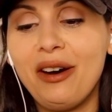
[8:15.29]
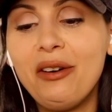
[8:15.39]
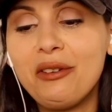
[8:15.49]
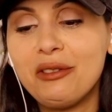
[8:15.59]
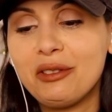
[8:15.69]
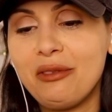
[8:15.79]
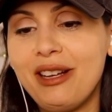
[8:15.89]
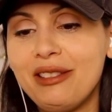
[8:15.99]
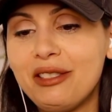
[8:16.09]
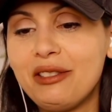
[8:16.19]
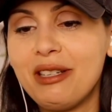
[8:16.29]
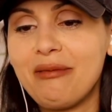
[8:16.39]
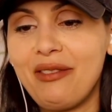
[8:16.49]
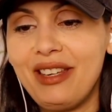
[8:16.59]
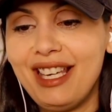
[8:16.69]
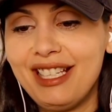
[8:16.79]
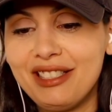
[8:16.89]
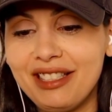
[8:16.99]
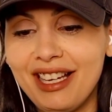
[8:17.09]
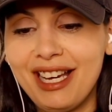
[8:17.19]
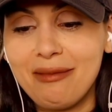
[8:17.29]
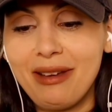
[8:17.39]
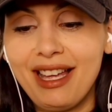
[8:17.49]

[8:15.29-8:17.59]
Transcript: all goes well during my vacation time,